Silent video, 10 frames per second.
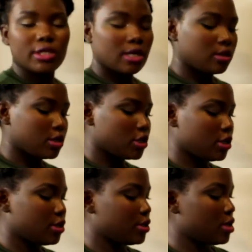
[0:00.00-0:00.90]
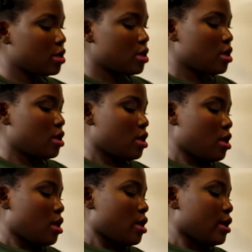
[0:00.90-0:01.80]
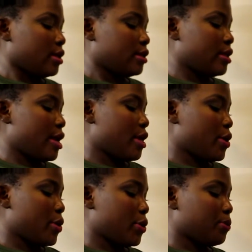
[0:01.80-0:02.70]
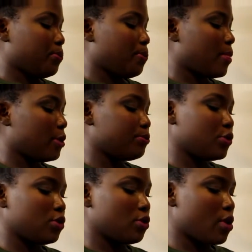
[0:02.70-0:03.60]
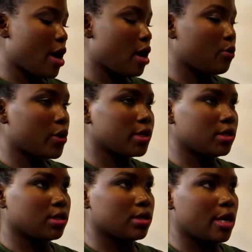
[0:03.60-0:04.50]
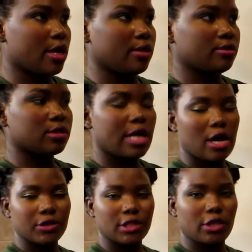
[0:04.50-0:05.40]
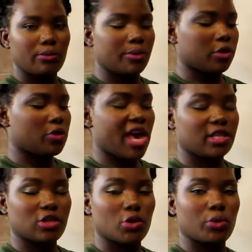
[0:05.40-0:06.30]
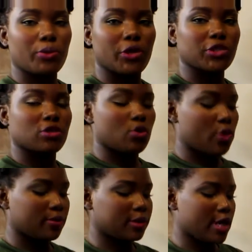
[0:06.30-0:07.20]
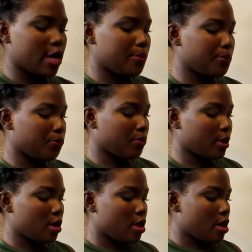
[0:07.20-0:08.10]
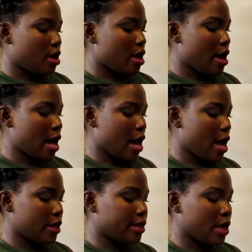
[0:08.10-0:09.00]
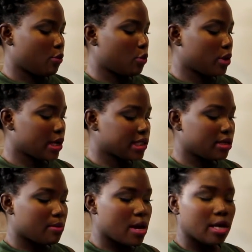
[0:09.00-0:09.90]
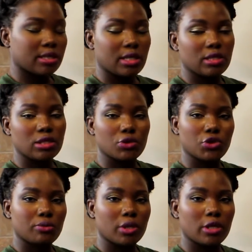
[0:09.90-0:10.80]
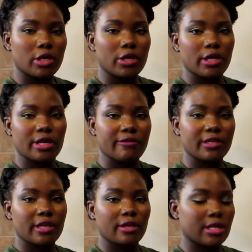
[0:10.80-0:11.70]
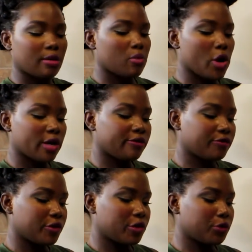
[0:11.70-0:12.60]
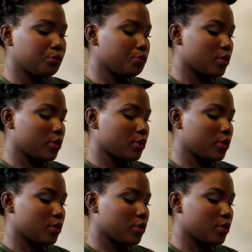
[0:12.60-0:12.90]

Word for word: technician, that um, how it works is like StyleSeat, but you have your own personal website that we will customize and social media and everything like market for you.